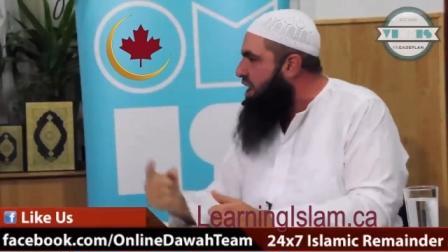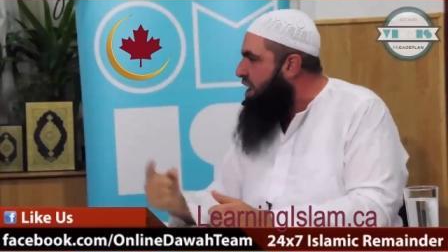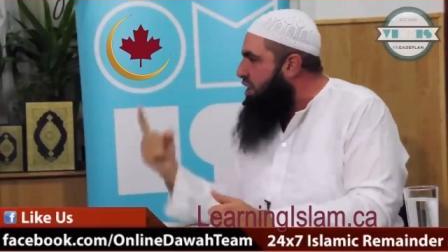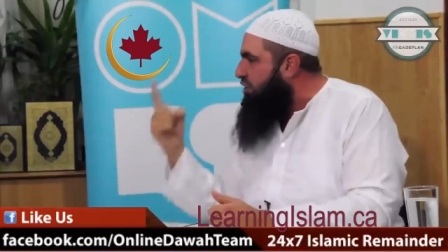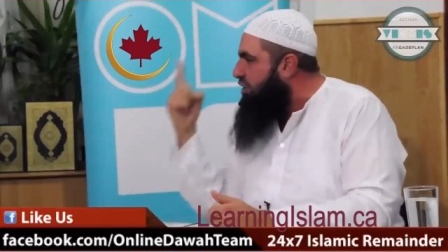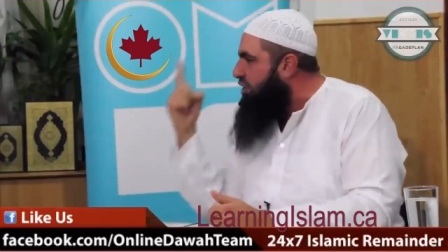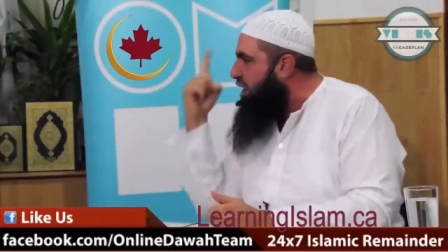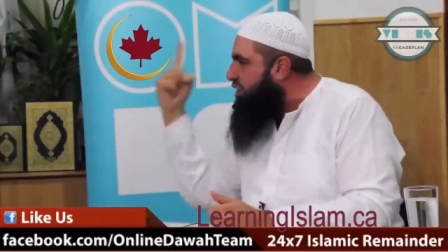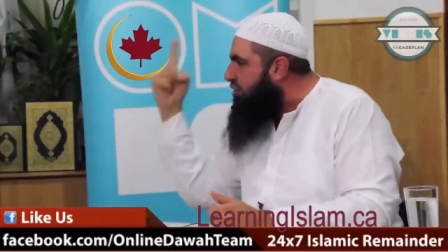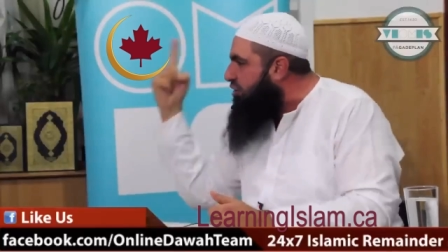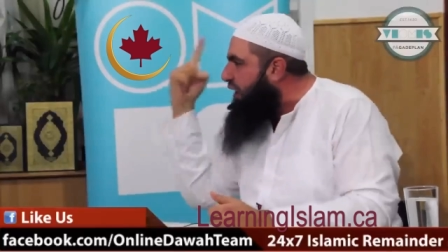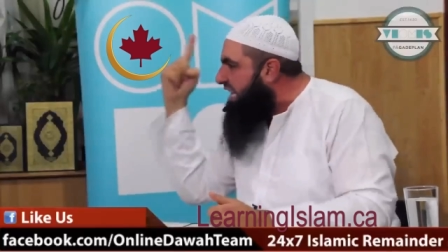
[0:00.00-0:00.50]

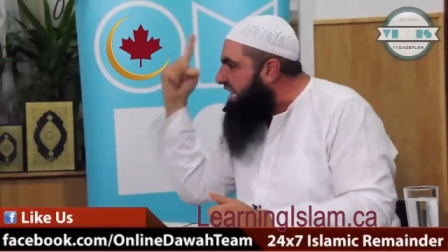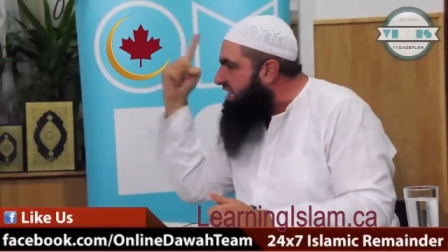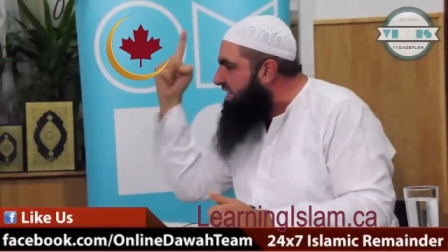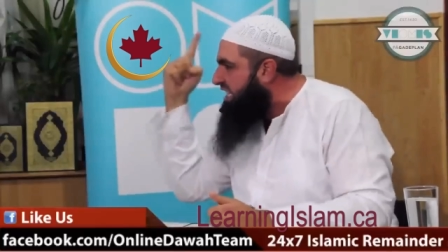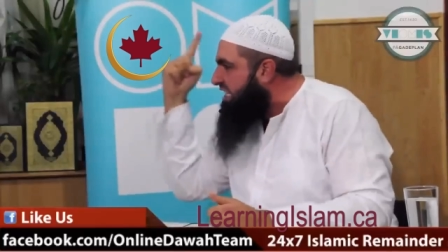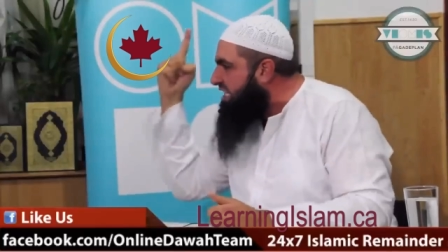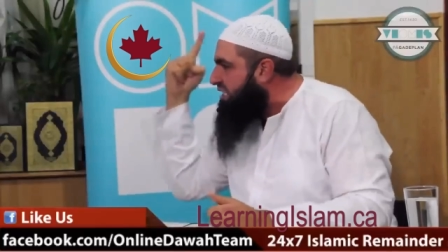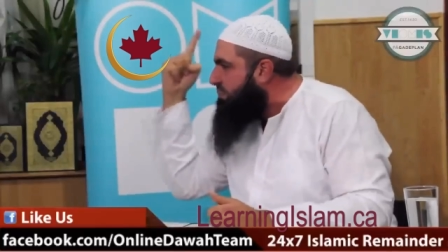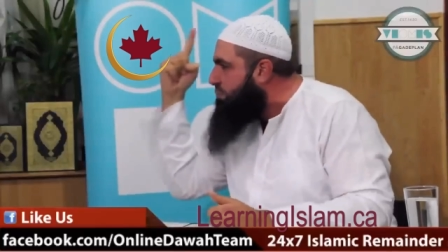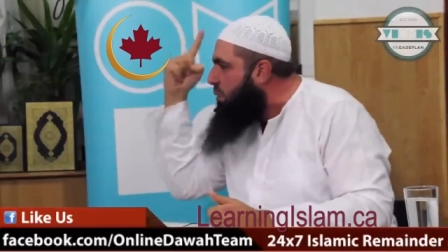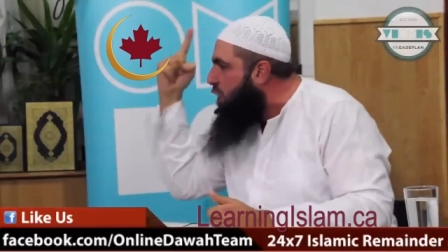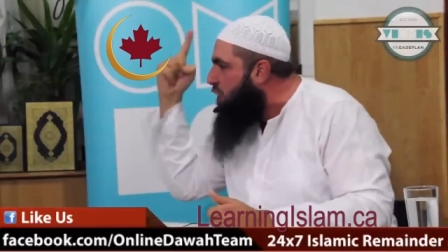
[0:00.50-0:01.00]
The
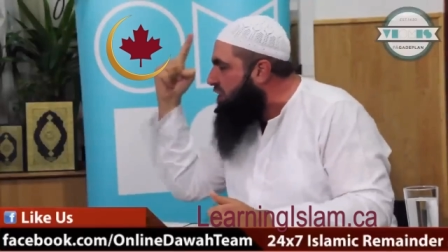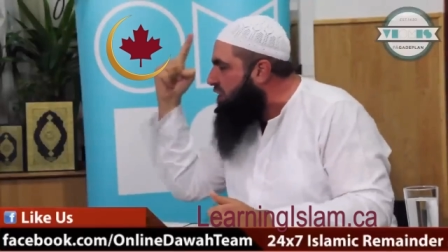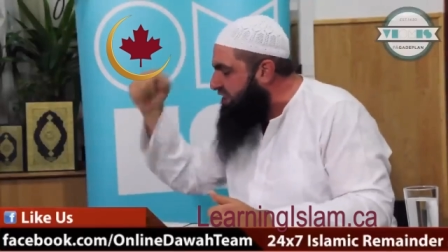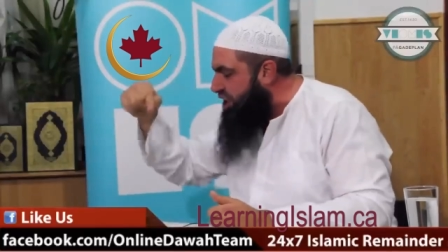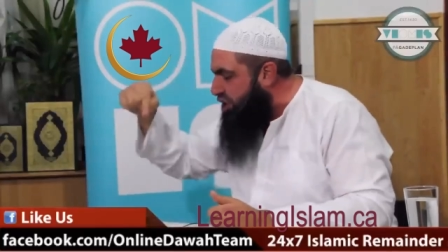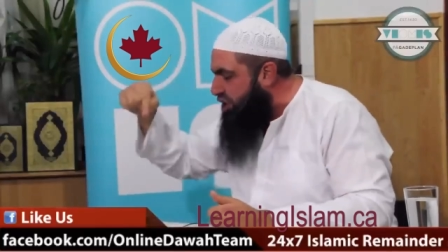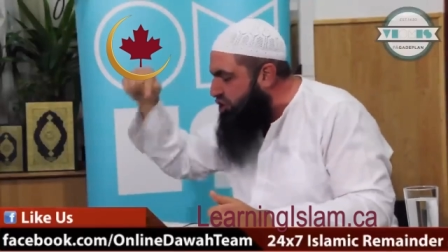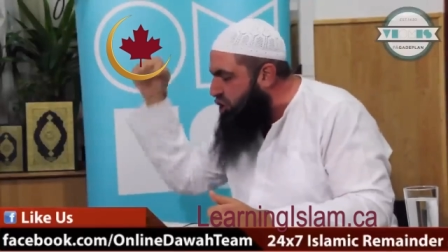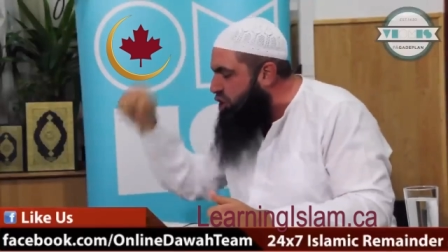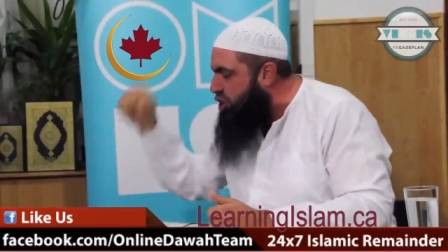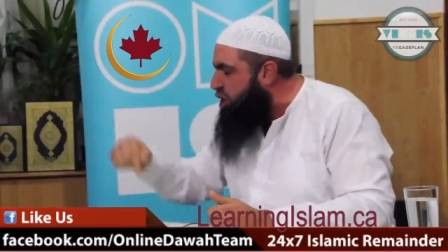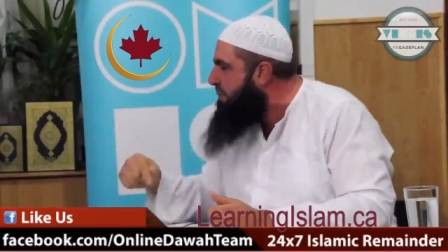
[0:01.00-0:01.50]
greatest
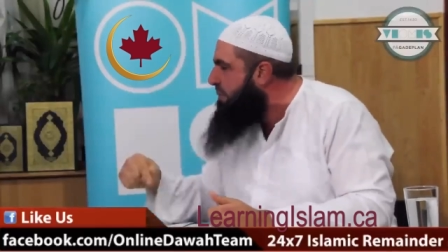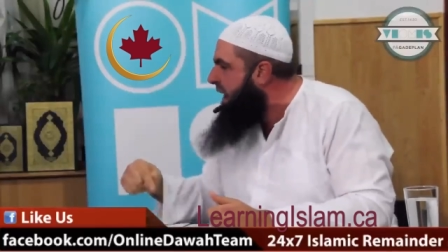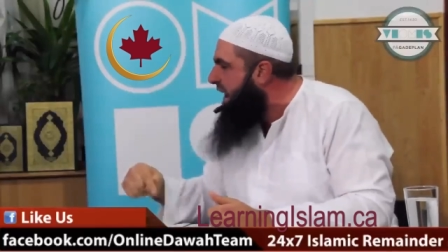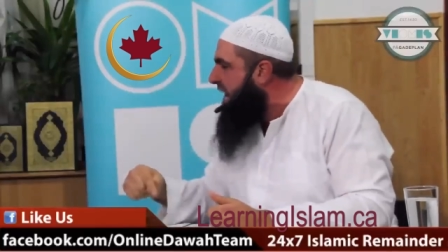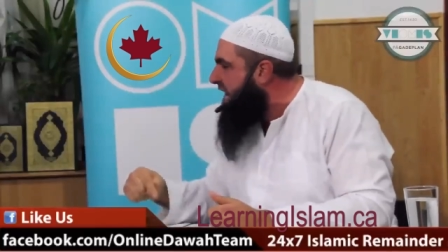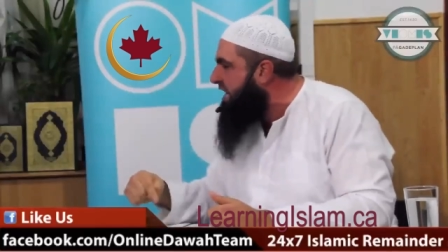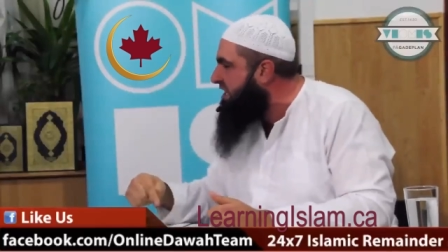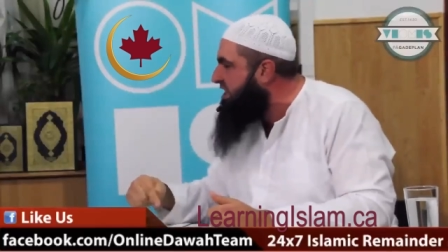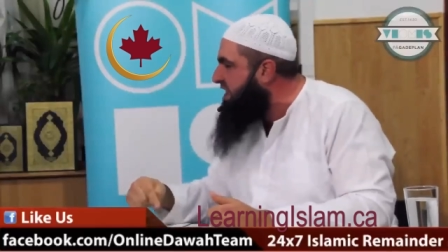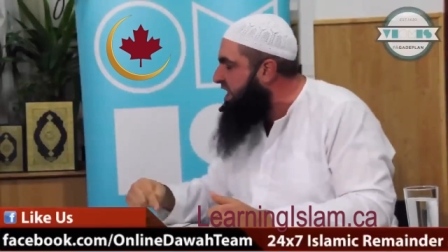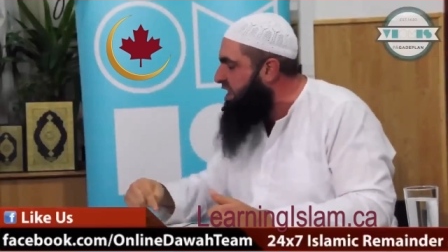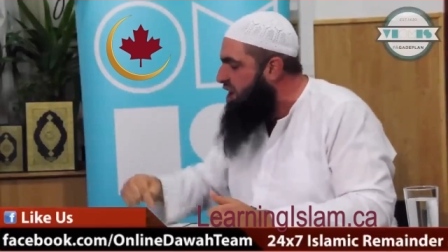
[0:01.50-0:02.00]
mercy to
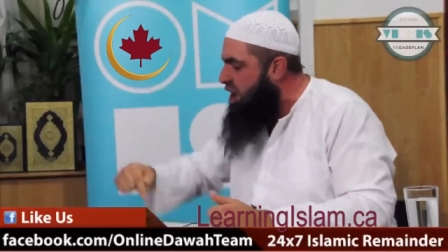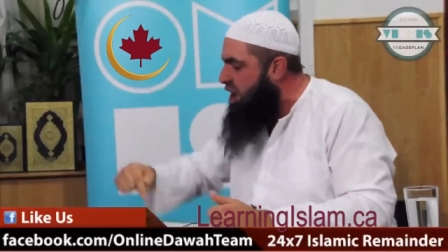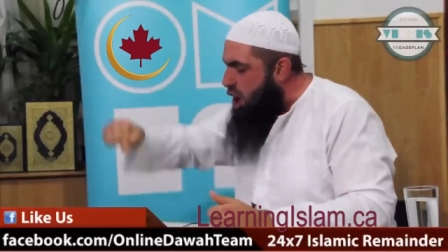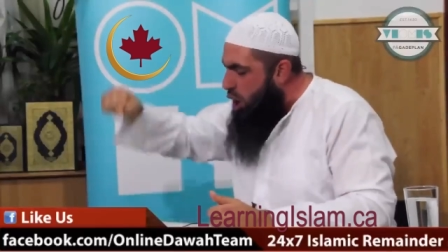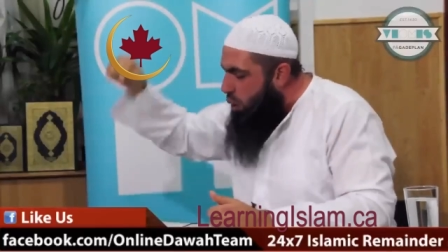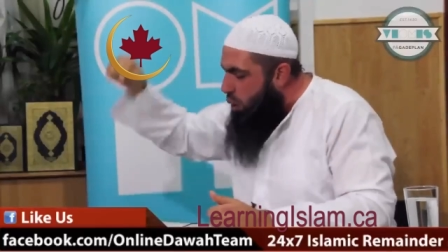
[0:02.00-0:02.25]
humanity